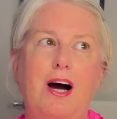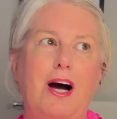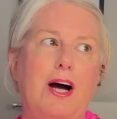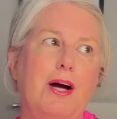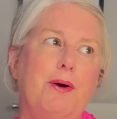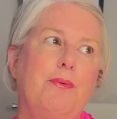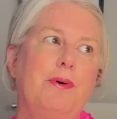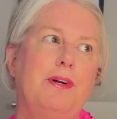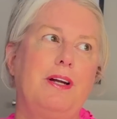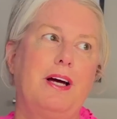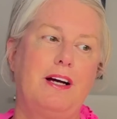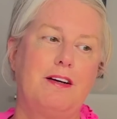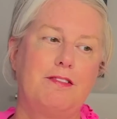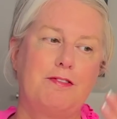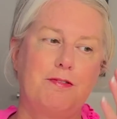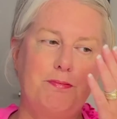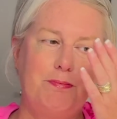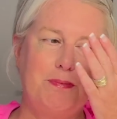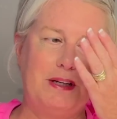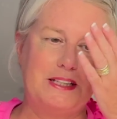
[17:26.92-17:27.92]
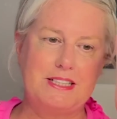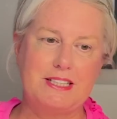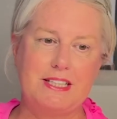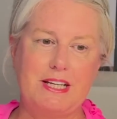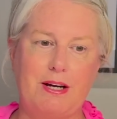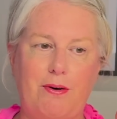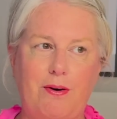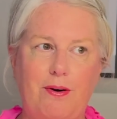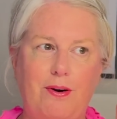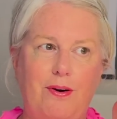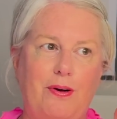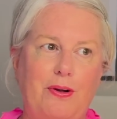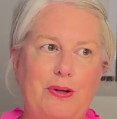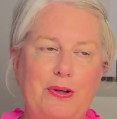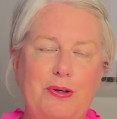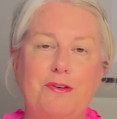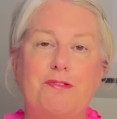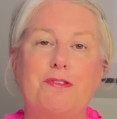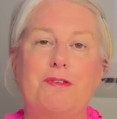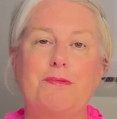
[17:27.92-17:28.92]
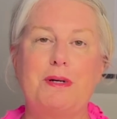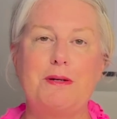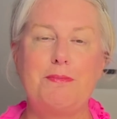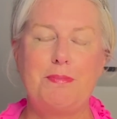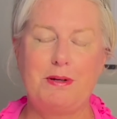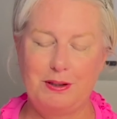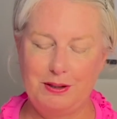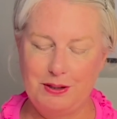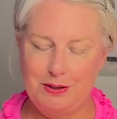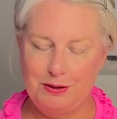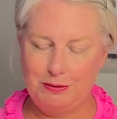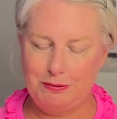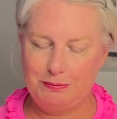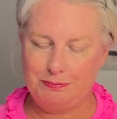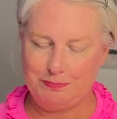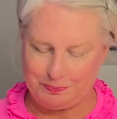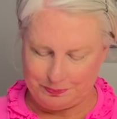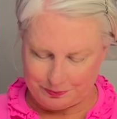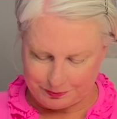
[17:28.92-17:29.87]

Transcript: I would have mascara all over my pillow,